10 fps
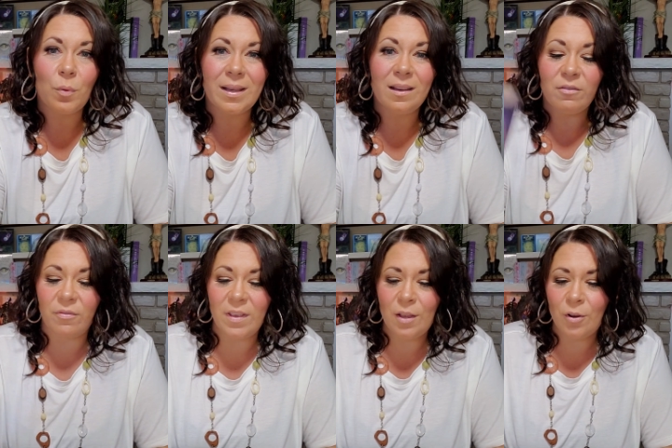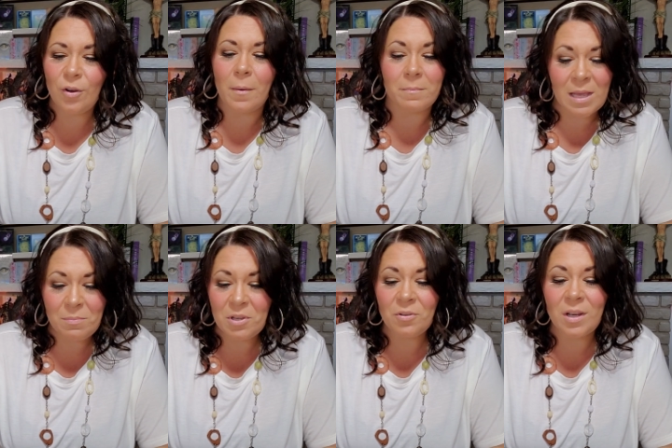We get fear.
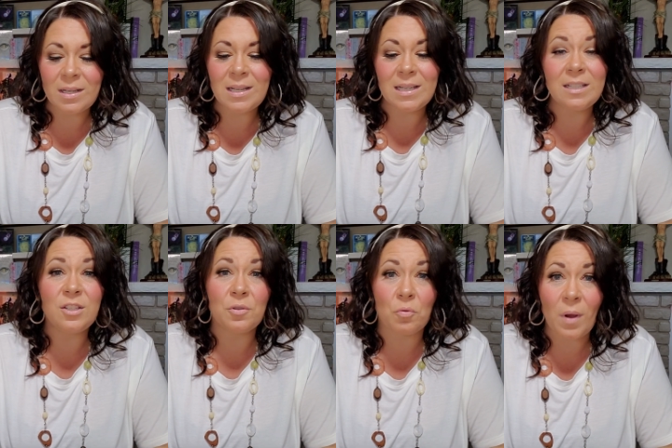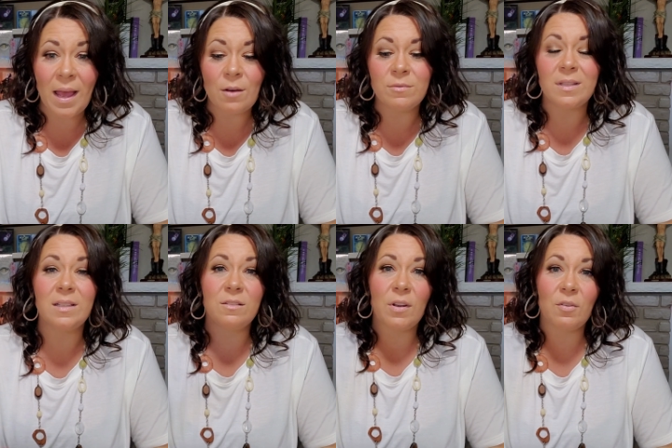Maybe you're going to need to ground
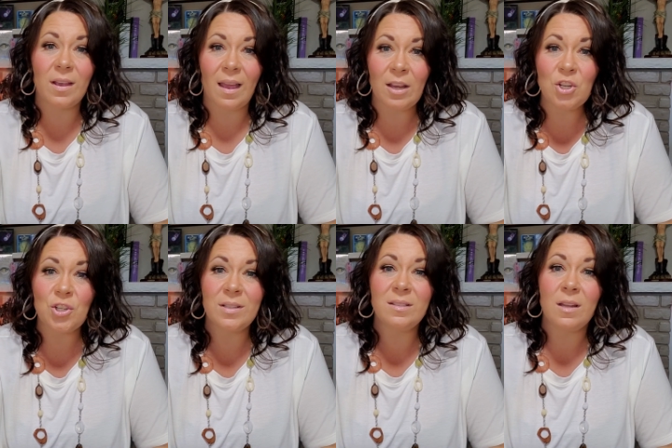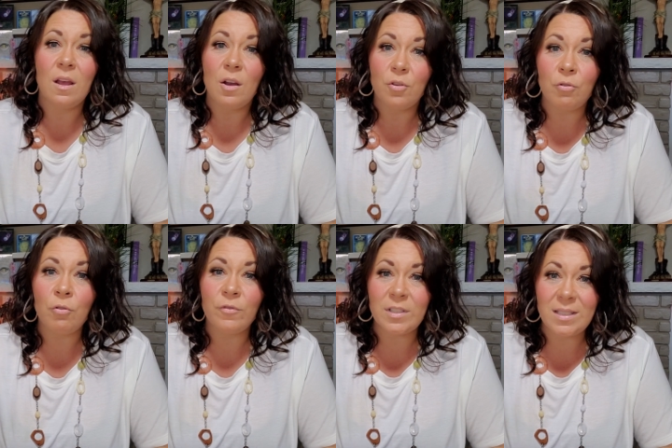these very anxious,
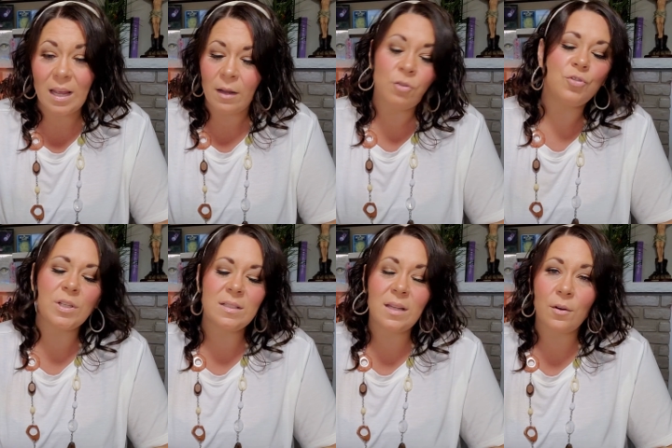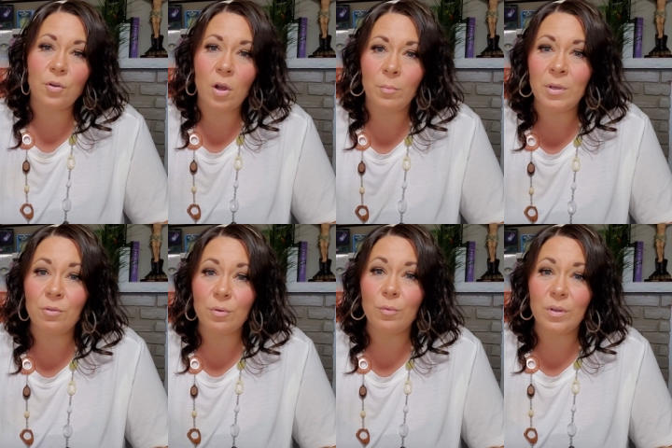nervous energies that are coming
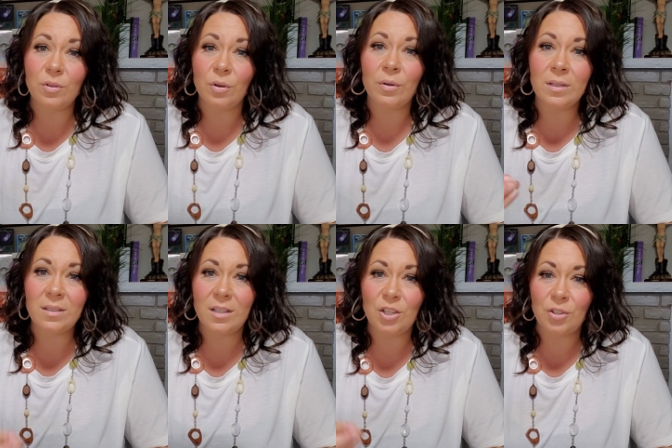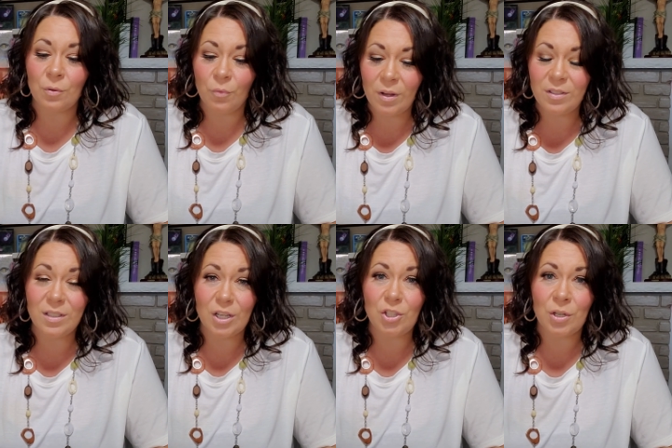through with Uranus station,
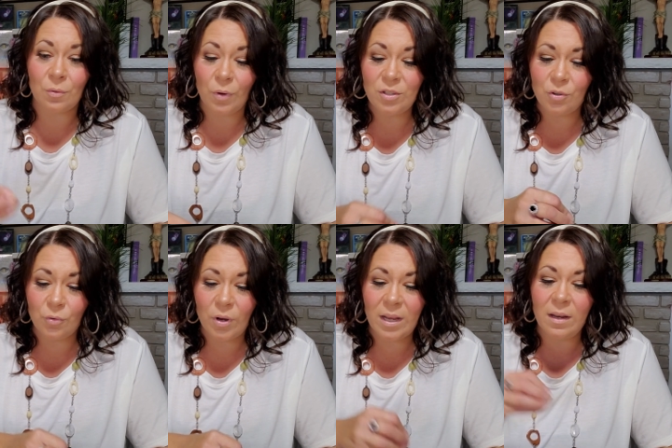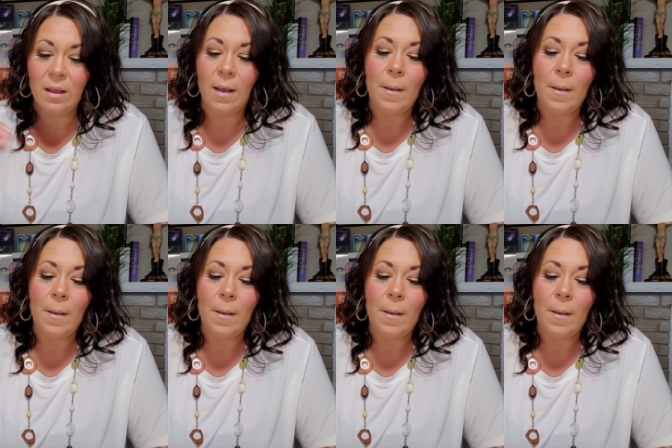stationing retrograde.